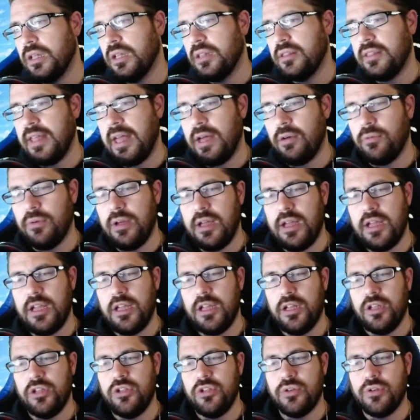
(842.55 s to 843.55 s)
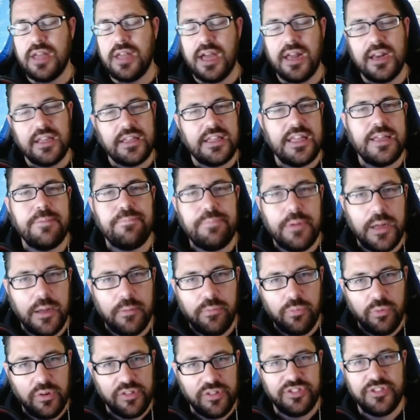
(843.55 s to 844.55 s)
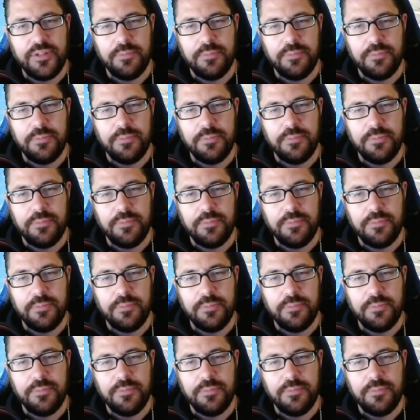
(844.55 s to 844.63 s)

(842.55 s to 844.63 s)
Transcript: That way, you kind of keep up with the